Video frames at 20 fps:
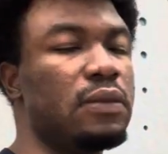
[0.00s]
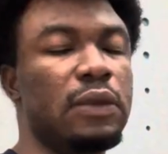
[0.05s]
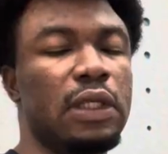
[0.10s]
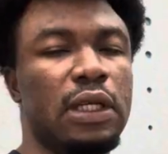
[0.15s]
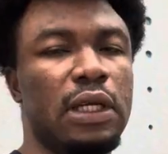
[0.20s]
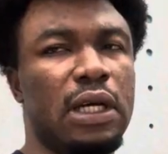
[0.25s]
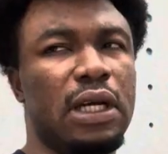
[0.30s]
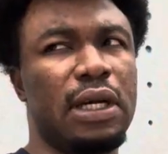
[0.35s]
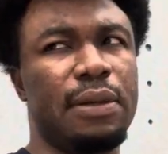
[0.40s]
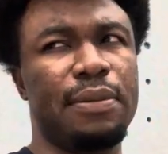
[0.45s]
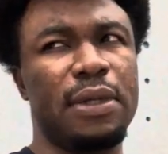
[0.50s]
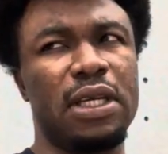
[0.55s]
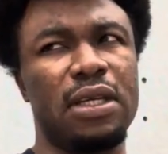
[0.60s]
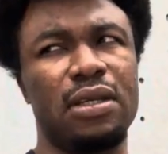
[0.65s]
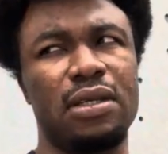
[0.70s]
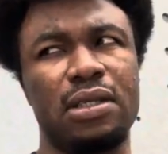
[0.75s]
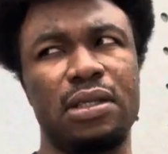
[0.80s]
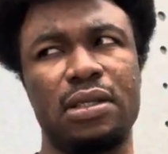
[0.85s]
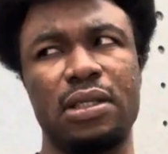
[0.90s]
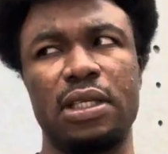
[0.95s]
I
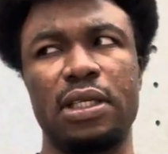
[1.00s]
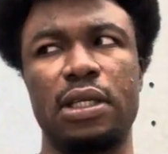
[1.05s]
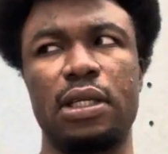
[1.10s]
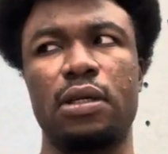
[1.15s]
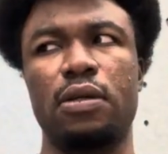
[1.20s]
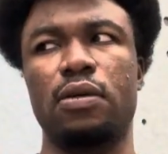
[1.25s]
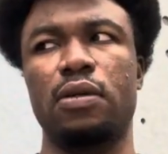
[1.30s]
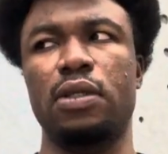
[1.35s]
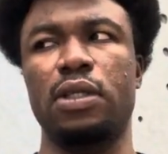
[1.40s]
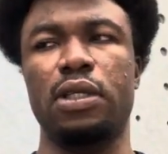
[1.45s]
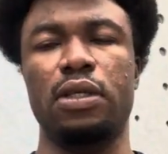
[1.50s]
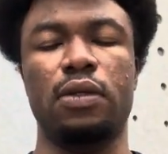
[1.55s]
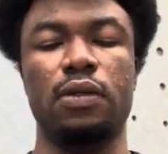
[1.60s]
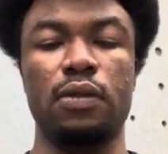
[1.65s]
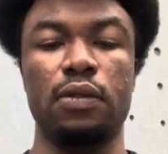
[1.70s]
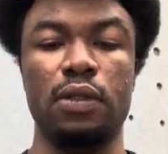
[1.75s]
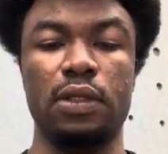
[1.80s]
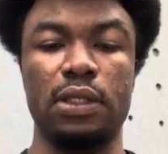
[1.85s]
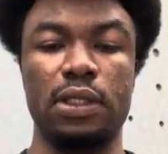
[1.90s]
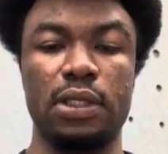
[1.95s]
may later on
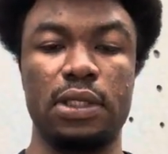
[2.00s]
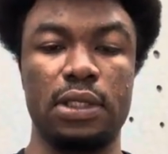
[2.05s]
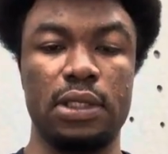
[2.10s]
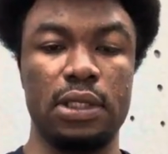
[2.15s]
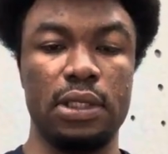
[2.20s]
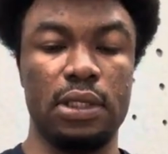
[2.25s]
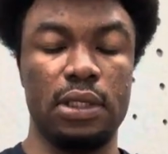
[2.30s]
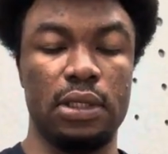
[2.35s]
include this.